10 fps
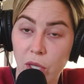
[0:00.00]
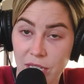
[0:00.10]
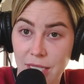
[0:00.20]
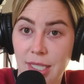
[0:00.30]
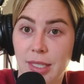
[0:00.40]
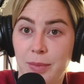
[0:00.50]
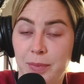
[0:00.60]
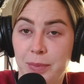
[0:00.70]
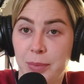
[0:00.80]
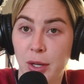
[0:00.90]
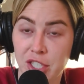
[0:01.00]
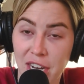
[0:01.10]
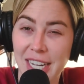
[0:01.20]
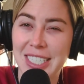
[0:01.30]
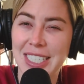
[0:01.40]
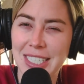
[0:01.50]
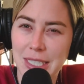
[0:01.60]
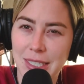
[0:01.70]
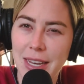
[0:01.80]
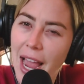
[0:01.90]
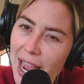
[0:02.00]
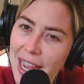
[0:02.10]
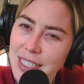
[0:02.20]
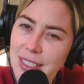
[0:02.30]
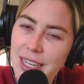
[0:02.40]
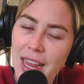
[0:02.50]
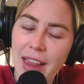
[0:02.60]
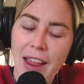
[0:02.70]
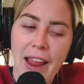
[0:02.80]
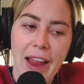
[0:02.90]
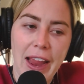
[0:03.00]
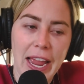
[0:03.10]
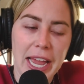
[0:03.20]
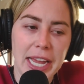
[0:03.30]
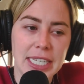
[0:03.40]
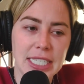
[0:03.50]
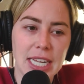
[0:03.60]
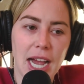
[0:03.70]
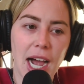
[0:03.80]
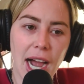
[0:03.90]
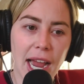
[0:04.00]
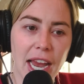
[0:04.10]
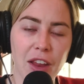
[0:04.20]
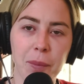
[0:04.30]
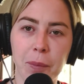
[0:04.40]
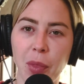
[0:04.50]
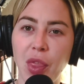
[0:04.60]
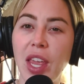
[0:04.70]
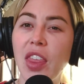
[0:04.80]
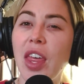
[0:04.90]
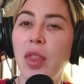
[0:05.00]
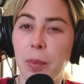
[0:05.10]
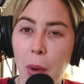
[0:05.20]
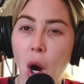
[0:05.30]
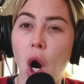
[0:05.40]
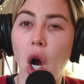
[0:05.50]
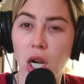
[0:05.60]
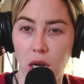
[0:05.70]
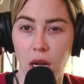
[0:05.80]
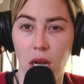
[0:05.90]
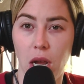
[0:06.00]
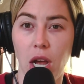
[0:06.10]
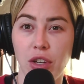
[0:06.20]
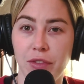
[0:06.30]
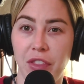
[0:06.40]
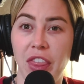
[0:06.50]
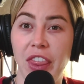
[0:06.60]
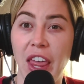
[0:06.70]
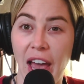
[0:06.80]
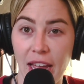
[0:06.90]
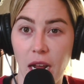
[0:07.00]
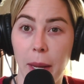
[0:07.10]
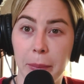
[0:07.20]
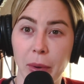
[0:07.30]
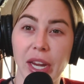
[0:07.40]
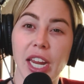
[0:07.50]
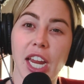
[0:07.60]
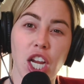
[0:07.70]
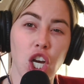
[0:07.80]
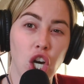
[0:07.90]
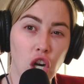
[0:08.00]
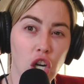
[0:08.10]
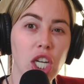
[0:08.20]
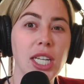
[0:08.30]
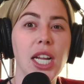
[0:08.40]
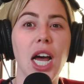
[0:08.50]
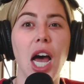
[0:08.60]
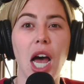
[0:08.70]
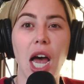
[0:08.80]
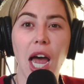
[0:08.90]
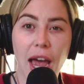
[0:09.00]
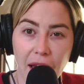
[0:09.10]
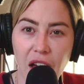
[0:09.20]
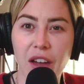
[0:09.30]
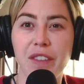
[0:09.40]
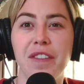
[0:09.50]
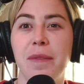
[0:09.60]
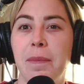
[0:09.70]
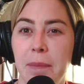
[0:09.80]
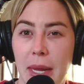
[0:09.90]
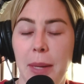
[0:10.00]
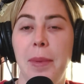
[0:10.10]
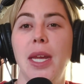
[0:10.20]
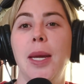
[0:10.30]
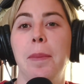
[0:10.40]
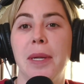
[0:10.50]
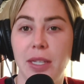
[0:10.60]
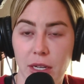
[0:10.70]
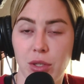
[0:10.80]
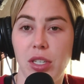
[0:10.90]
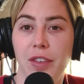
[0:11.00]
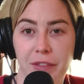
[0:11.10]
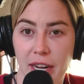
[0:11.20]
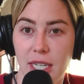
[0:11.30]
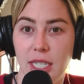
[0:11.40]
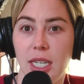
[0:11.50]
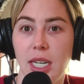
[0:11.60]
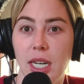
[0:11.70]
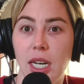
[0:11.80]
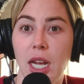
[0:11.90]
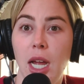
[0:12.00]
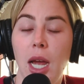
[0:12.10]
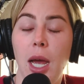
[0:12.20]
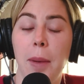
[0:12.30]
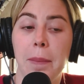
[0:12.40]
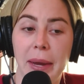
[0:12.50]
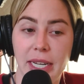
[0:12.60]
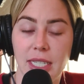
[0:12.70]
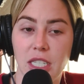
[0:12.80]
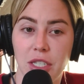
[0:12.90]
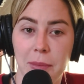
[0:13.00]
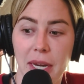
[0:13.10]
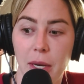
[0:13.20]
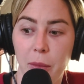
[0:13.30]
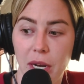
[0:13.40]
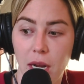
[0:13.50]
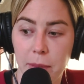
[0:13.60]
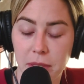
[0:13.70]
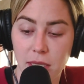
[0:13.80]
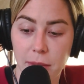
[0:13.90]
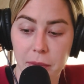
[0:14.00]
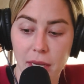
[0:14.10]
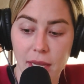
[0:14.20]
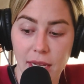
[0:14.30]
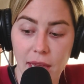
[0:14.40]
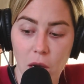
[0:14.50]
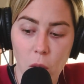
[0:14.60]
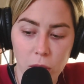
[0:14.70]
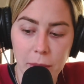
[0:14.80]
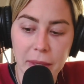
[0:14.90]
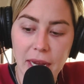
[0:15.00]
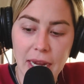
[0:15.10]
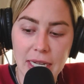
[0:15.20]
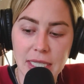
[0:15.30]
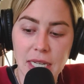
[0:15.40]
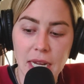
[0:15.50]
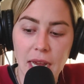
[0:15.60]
is projected as. And I think that part of that upbringing could have maybe potentially affected my decision making when it comes to something like that. Only because